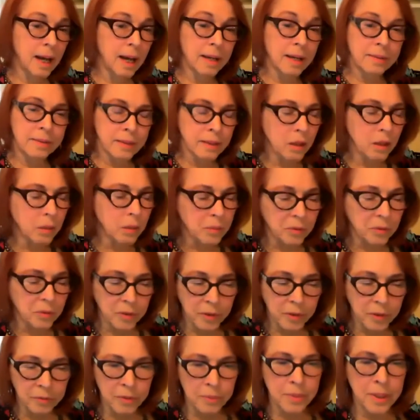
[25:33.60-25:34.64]
I think almost
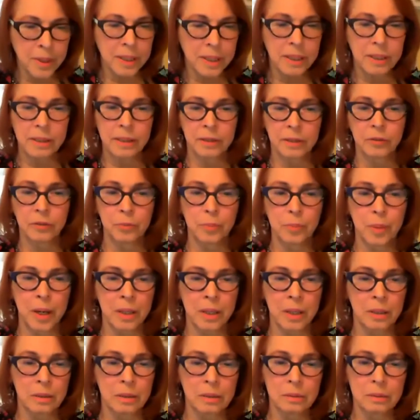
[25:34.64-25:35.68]
everybody gets
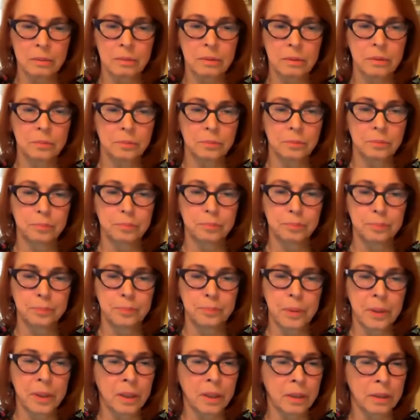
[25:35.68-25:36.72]
better,
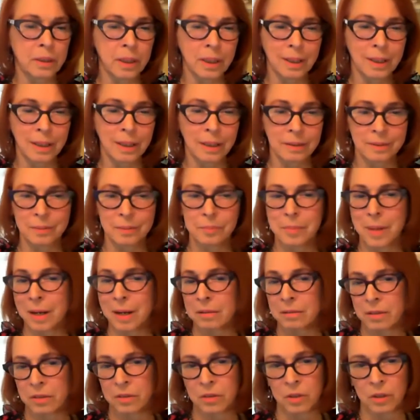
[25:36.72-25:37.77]
but it's a
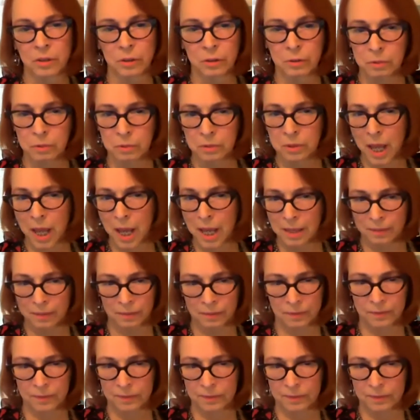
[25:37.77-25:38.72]
marathon through life.